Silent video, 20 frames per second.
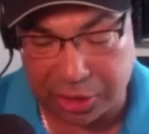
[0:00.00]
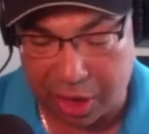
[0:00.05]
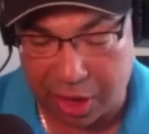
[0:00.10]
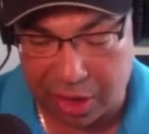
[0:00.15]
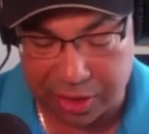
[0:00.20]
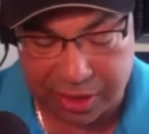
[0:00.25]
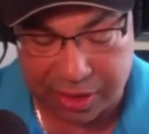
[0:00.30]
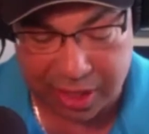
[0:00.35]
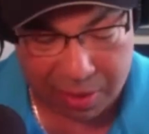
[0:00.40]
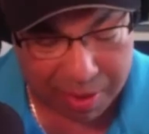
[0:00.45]

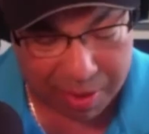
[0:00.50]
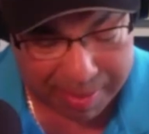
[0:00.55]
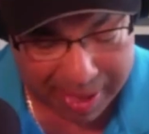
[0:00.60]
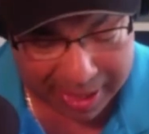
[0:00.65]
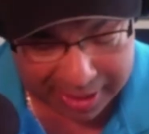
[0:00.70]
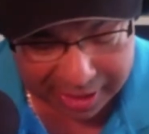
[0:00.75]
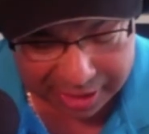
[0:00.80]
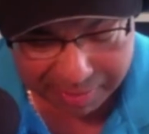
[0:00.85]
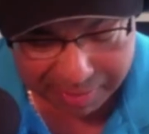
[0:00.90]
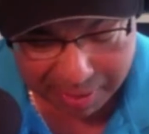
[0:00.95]
artist, I don't want to make
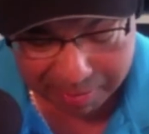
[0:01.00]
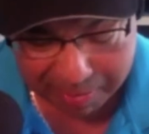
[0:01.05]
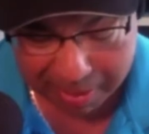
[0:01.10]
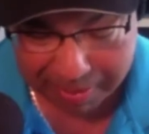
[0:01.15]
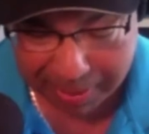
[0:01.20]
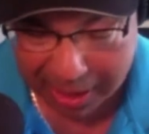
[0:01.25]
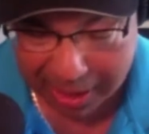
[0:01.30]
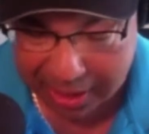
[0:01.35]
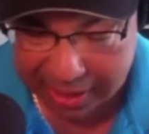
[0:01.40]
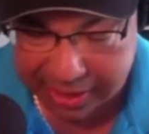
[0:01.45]
this about me,
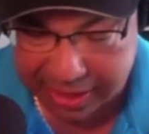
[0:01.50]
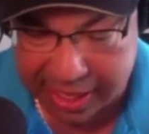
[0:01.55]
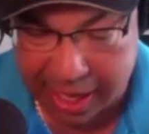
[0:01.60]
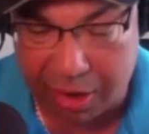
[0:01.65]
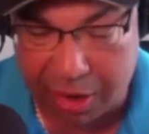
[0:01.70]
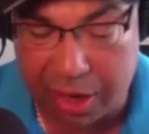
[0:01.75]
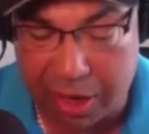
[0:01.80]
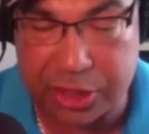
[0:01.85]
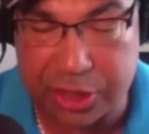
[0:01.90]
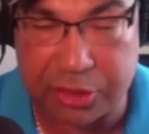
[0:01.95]
but as a
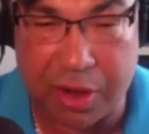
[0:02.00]
caricature